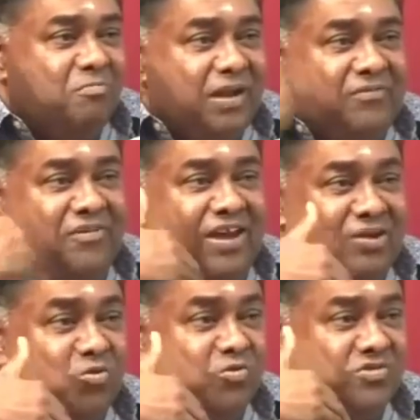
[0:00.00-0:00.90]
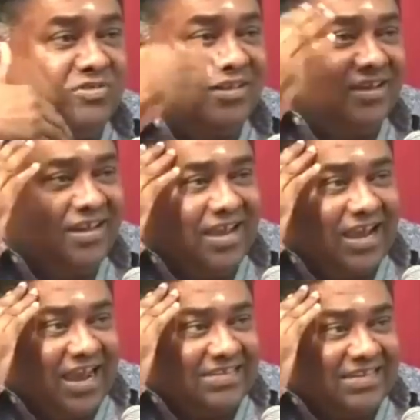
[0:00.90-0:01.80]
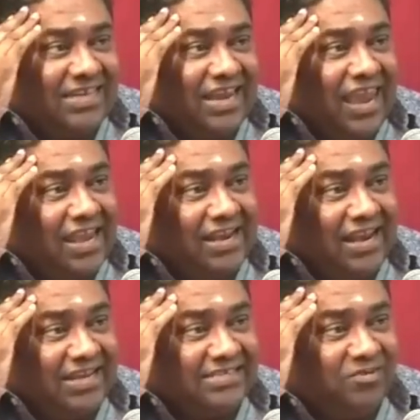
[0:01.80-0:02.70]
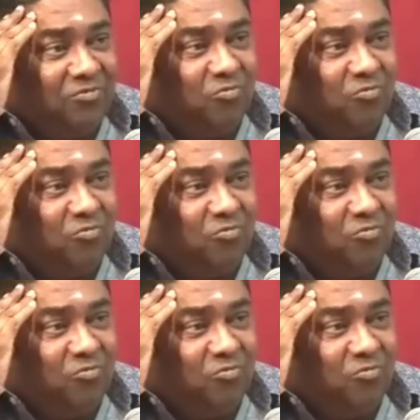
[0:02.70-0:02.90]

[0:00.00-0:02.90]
But if I lose, I sit and analyze it.